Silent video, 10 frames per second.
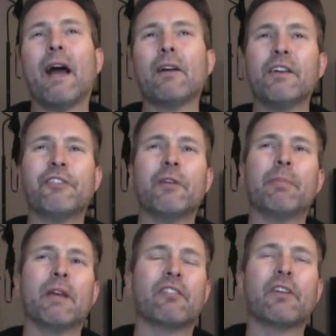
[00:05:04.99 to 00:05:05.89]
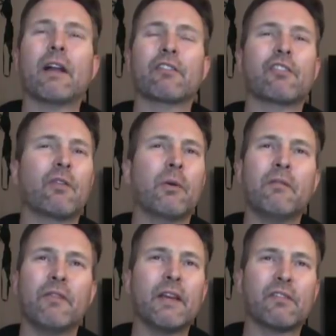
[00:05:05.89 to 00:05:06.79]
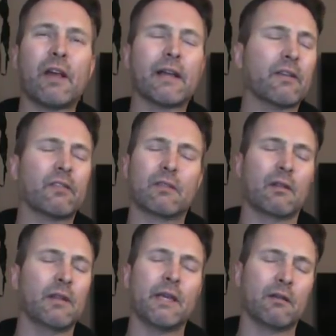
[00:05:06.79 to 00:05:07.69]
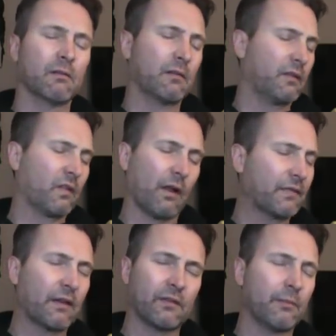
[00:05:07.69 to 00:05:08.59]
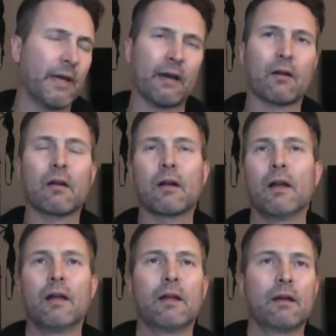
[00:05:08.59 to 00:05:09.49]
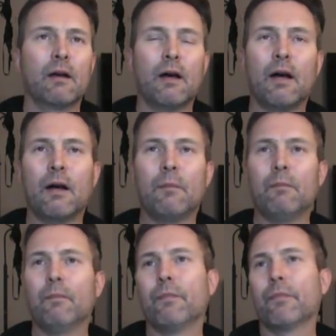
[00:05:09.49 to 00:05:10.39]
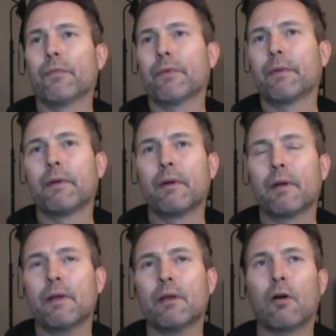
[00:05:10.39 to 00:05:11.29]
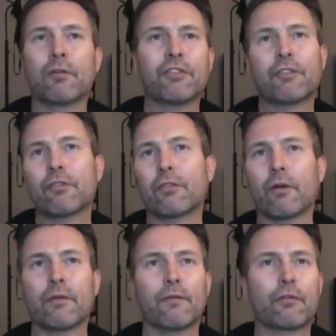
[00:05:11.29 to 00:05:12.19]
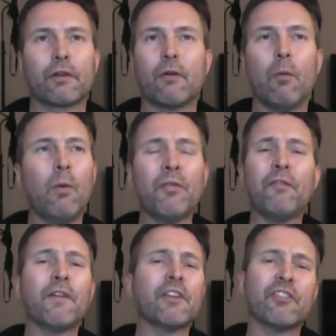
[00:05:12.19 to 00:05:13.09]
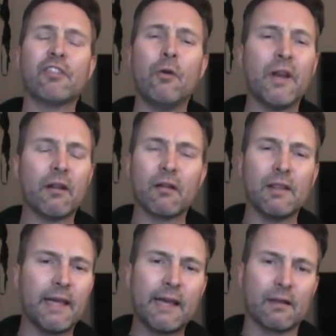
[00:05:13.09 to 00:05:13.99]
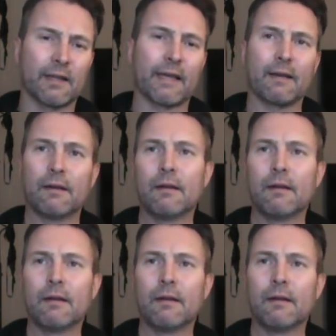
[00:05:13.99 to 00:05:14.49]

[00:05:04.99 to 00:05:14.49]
How can she be? Is she on a student visa? I guess the legal stuff doesn't matter. Um, you know, oh, she's conservative. traditional. well, what the fuck is she doing here illegally?